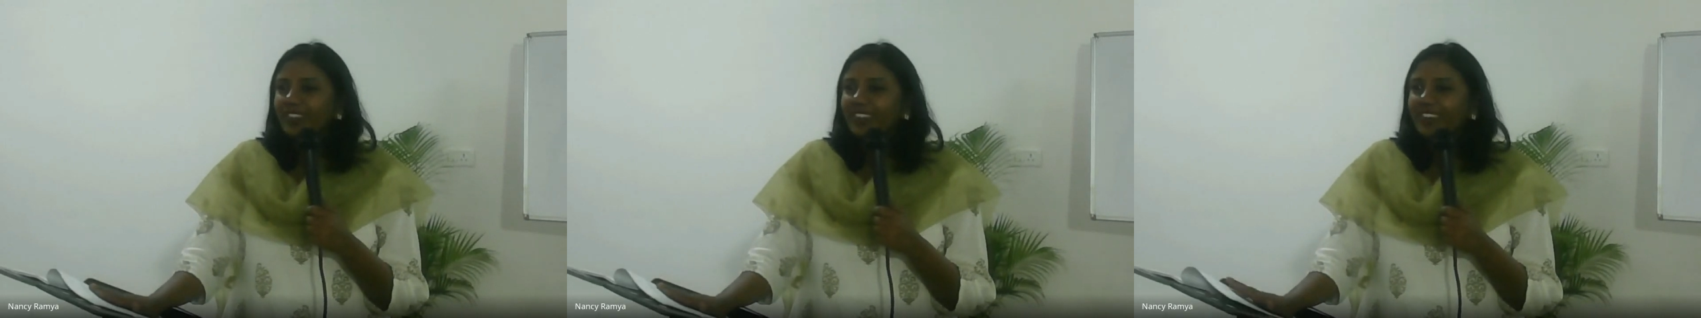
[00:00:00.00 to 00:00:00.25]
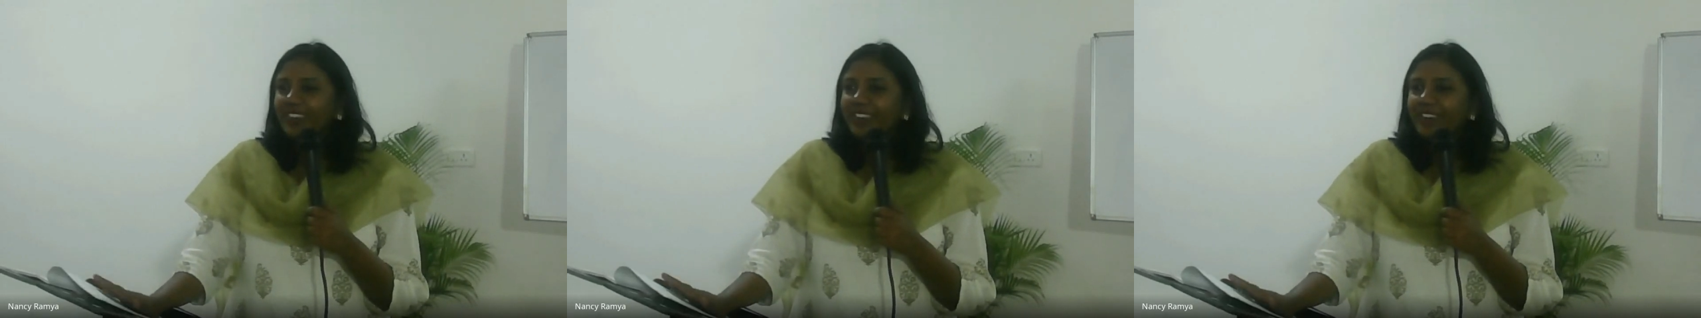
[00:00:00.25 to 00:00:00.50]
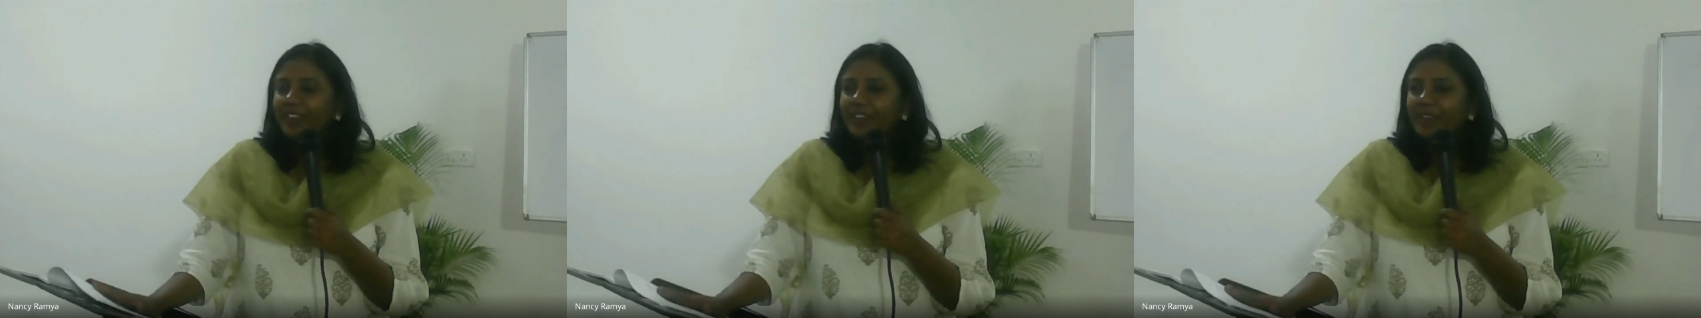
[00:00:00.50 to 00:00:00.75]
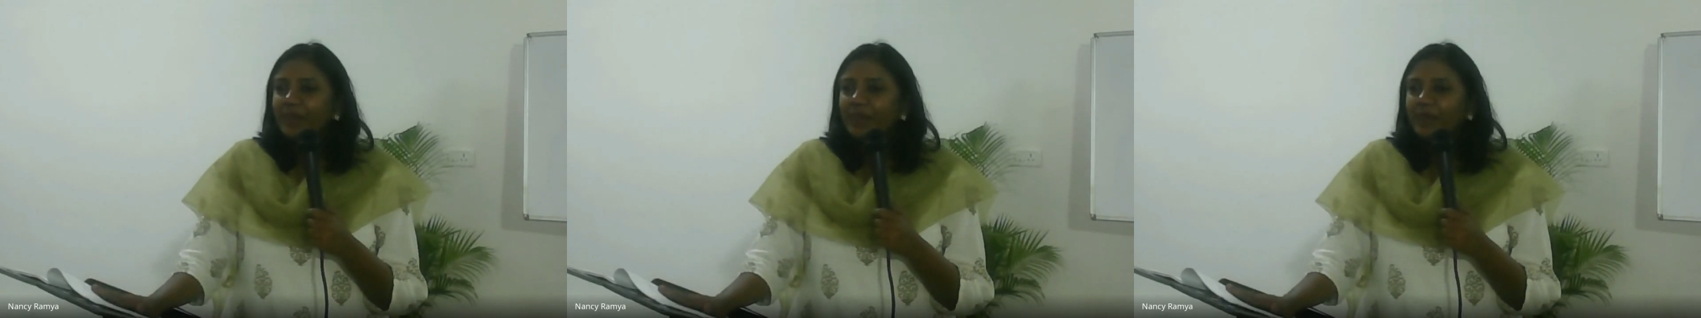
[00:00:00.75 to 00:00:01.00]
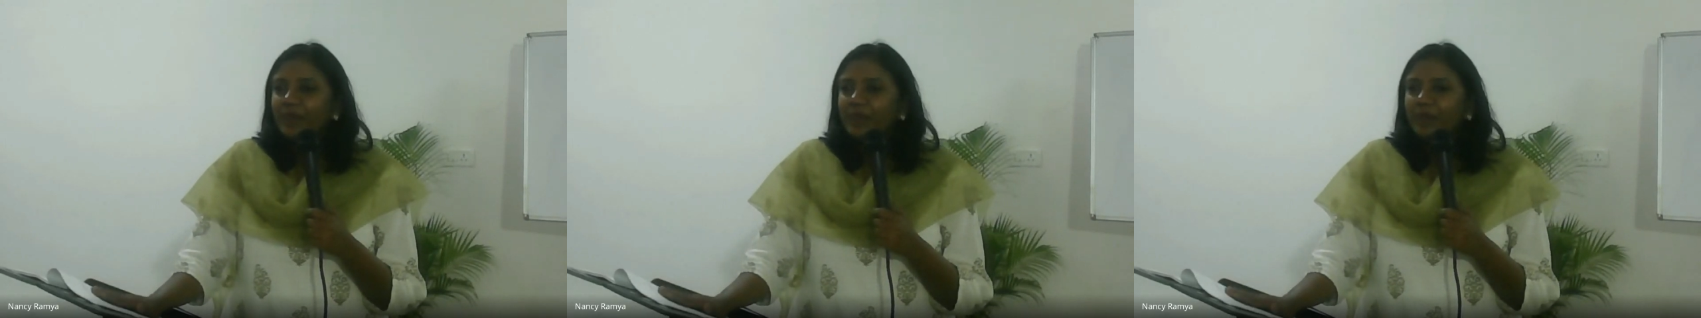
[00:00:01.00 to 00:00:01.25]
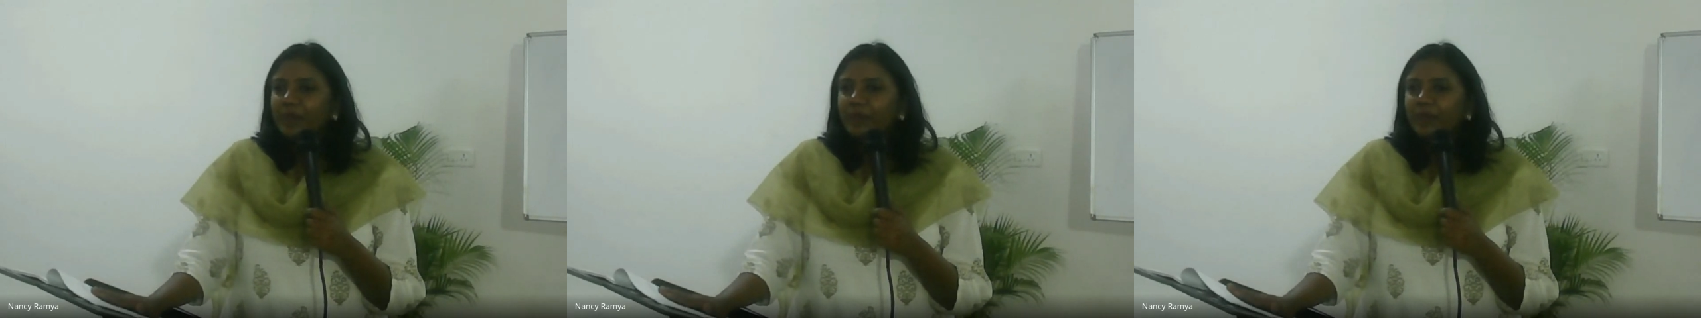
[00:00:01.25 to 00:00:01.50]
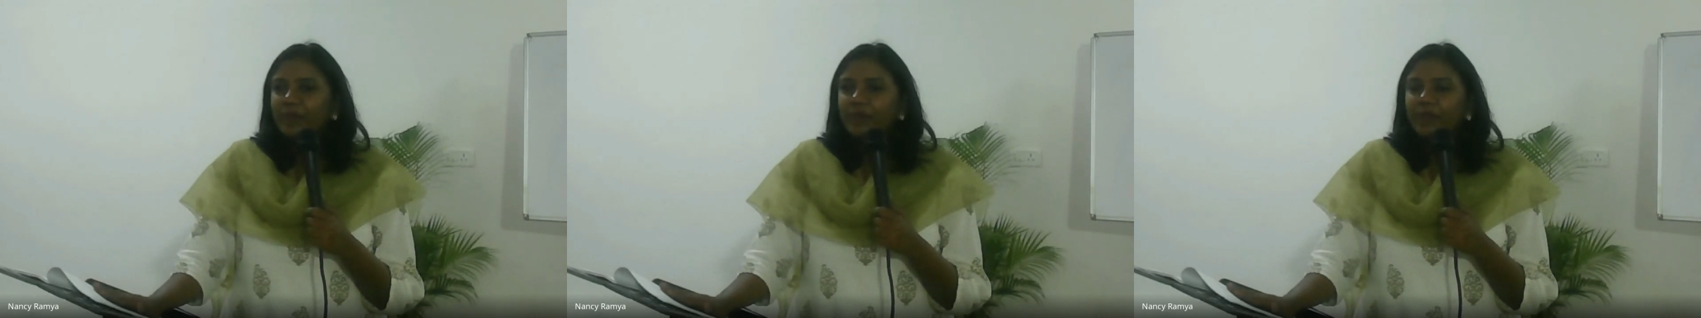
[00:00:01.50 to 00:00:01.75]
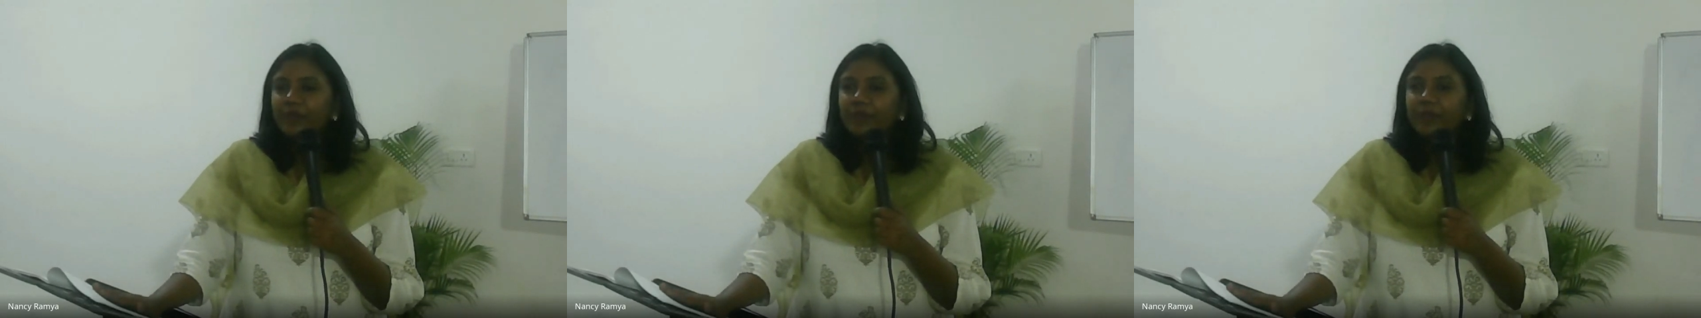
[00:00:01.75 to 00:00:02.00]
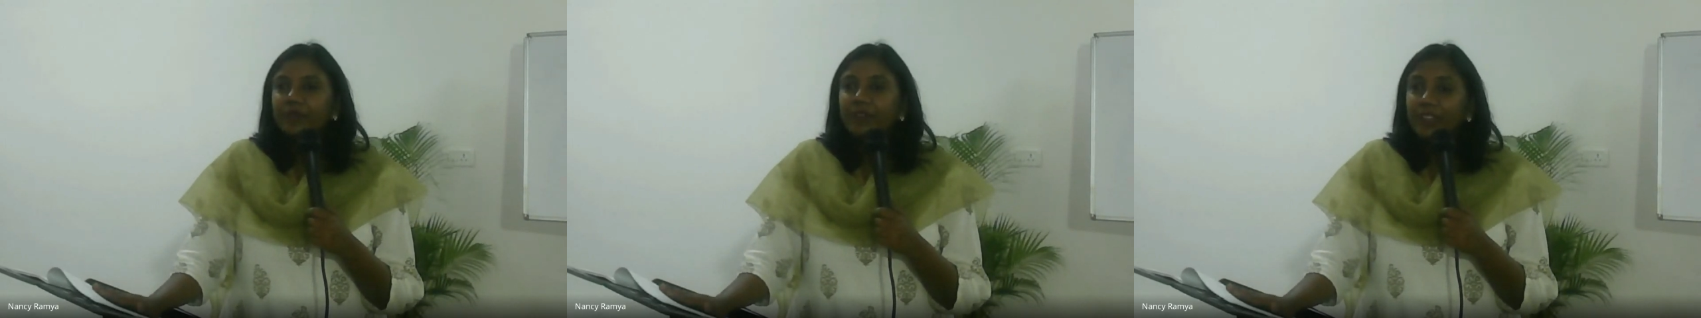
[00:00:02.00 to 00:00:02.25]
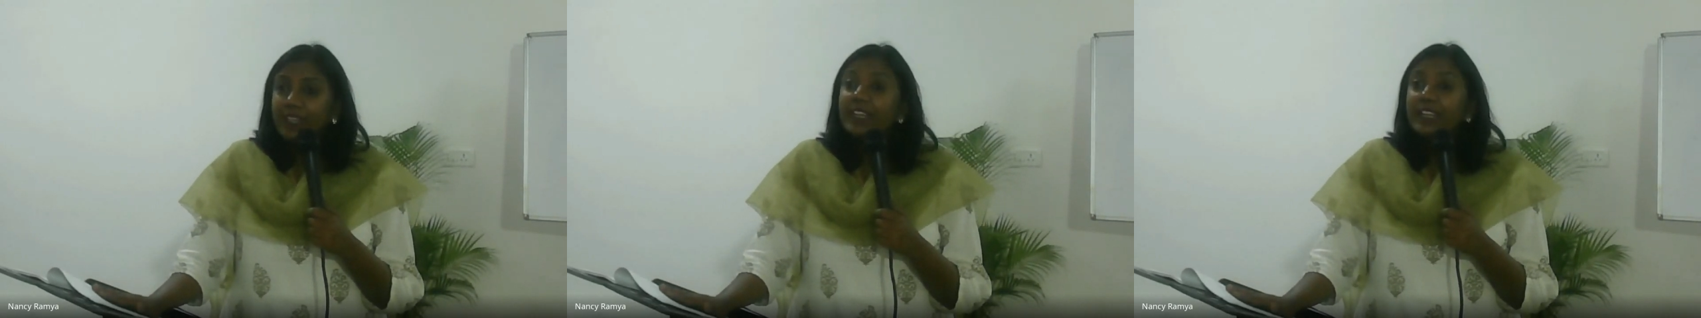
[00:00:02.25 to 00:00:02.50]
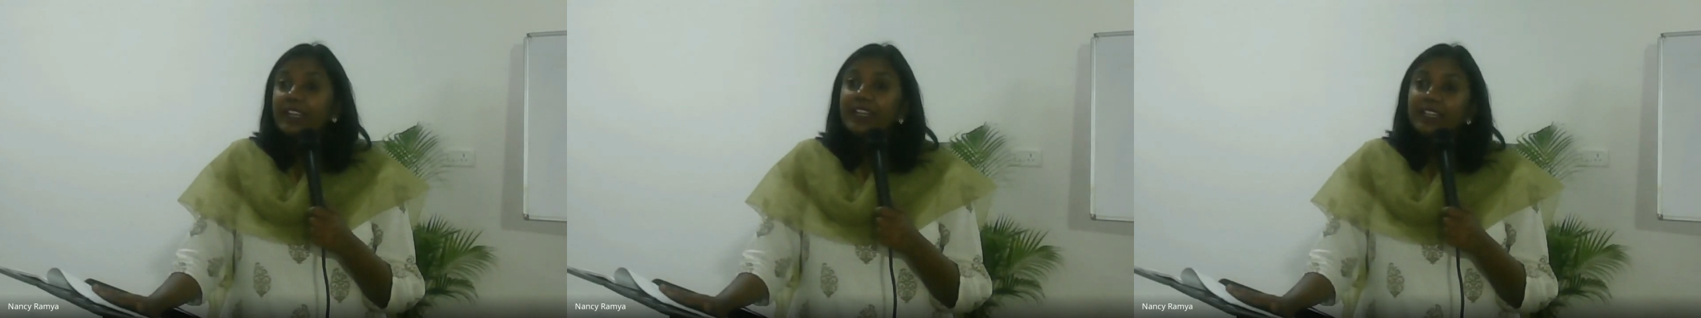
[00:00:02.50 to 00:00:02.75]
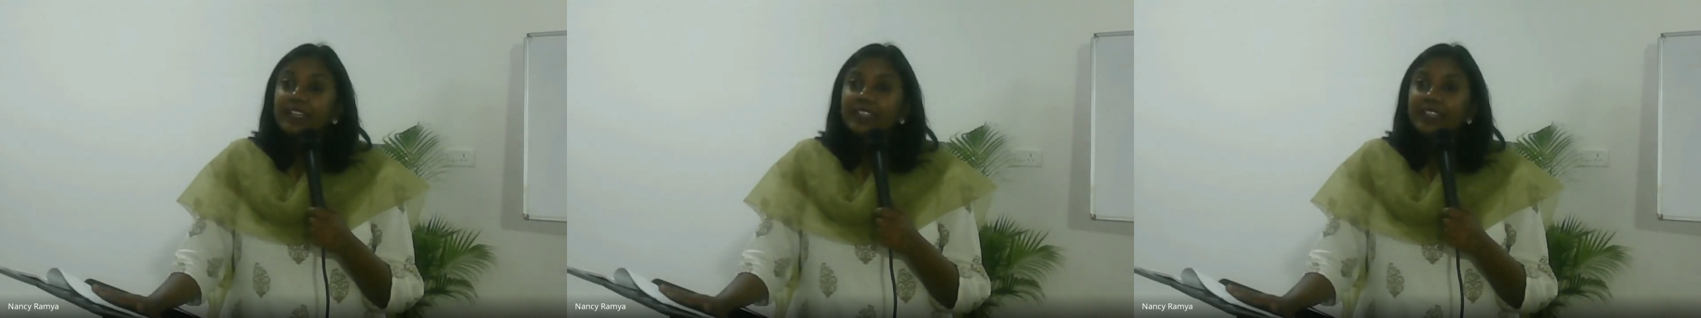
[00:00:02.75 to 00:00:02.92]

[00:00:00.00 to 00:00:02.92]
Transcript: [no speech]